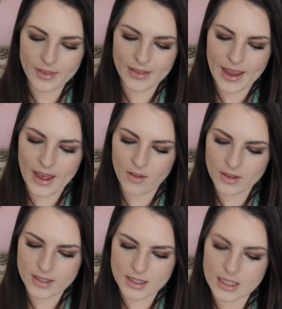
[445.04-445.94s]
Now
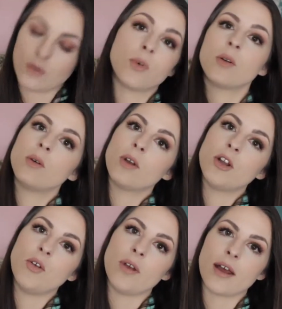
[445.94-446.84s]
let's see, what do we want
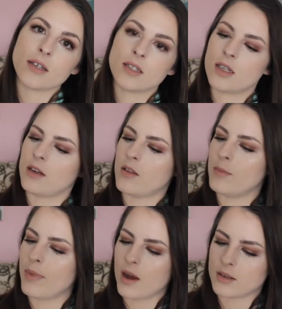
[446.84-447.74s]
to do next?
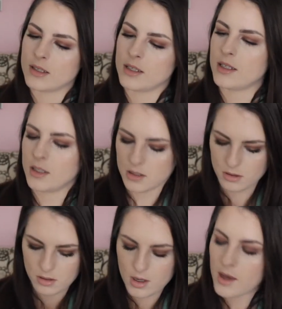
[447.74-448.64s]
Another box in here.
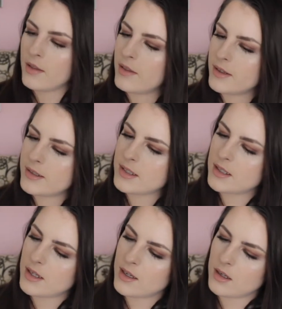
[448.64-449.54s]
This
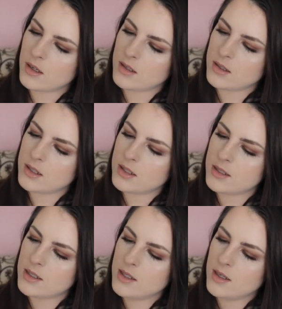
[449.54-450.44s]
is
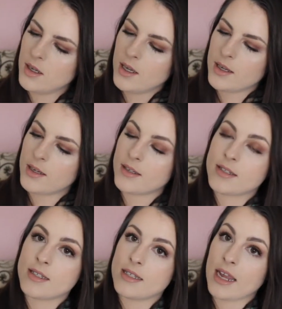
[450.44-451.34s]

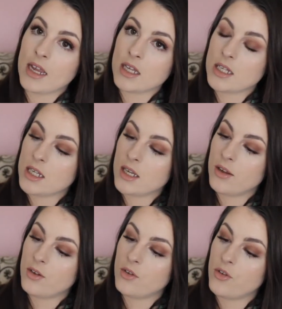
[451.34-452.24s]
Estate
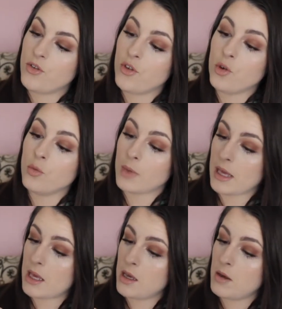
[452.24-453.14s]
Do
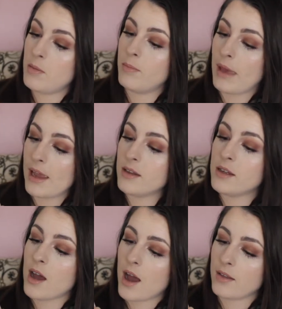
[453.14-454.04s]
Me Baked
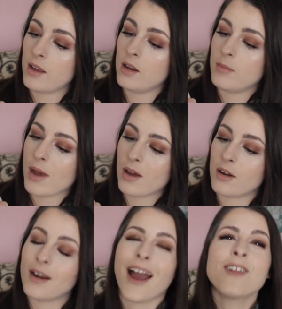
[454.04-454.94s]
Highlight
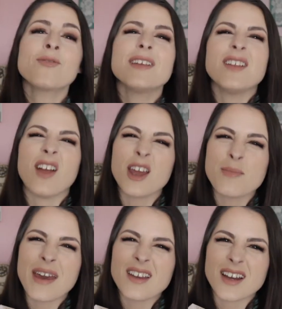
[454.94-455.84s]
Powder. I don't really
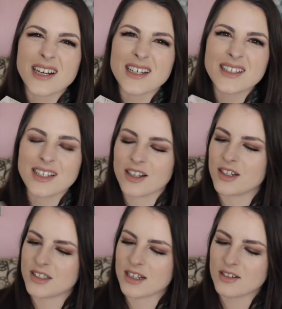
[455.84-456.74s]
like baked
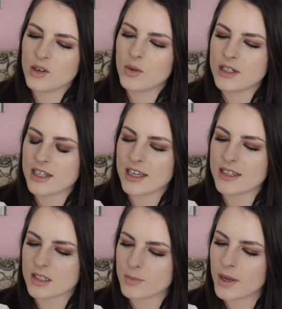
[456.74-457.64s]
highlighters. I don't know what it
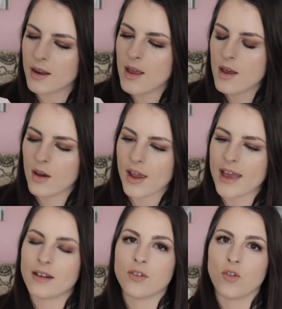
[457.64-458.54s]
is, but okay.
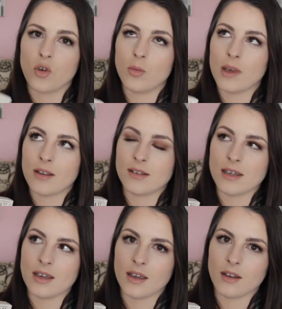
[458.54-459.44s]
And it's Do Me,
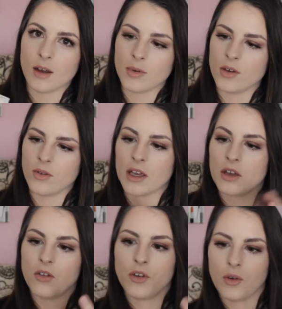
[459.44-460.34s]
D-E-W,
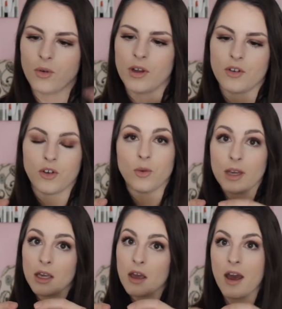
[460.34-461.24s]
like
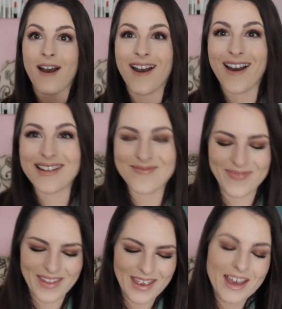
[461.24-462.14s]
dewy,
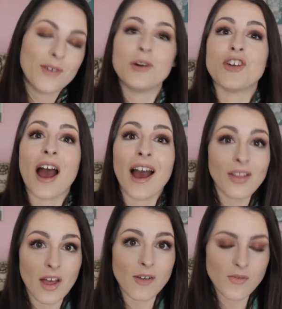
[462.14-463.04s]
which
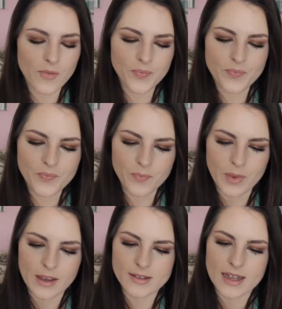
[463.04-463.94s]
I love
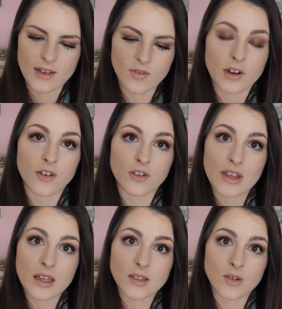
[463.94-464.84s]
because I have very dry
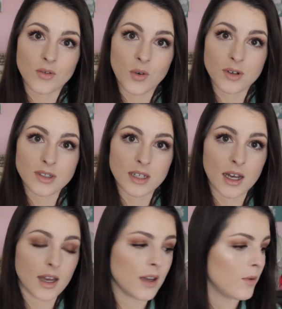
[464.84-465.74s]
skin. So of course
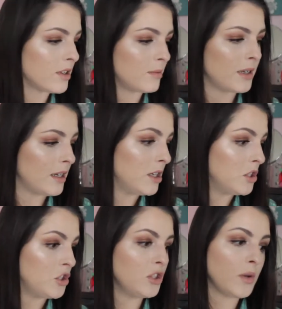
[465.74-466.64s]
I want to be
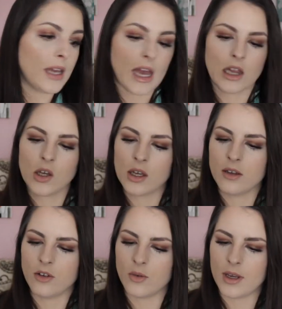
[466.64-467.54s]
dewy and look
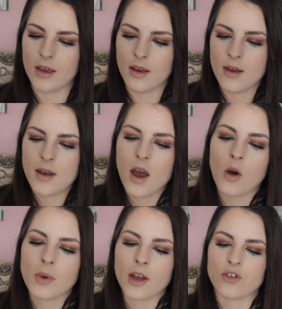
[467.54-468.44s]
dewy.
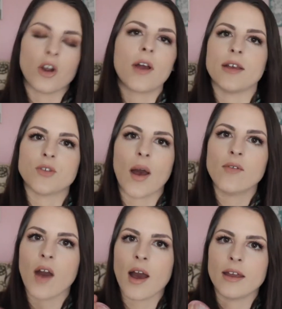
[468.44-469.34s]
Oh my gosh. Okay. So
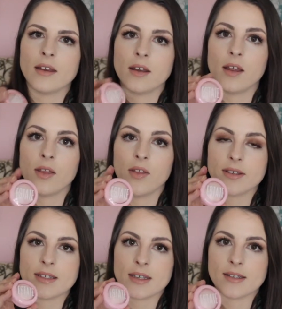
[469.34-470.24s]
I've gotten
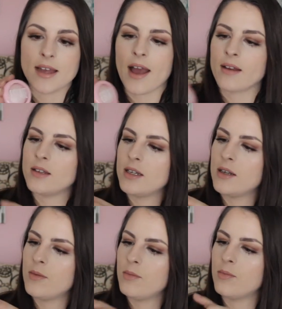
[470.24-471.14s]
this exact
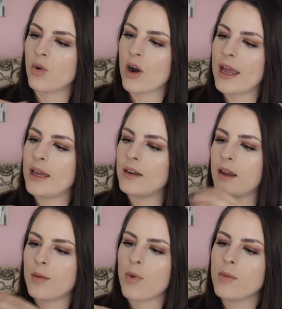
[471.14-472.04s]

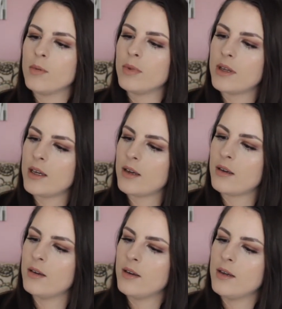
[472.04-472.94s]
brand,
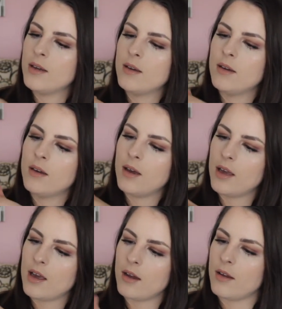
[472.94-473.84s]
probably
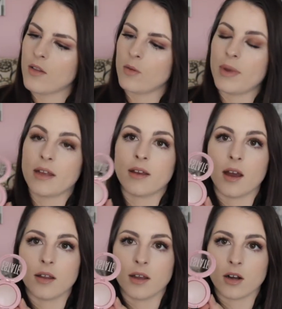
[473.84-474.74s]
another baked
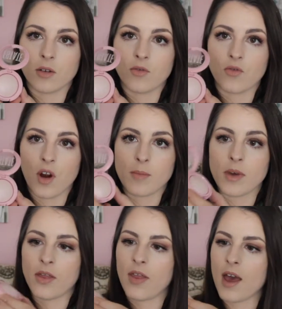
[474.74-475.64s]
highlighter from
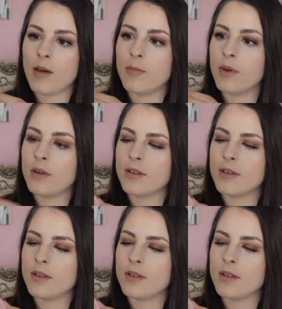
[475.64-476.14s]
them.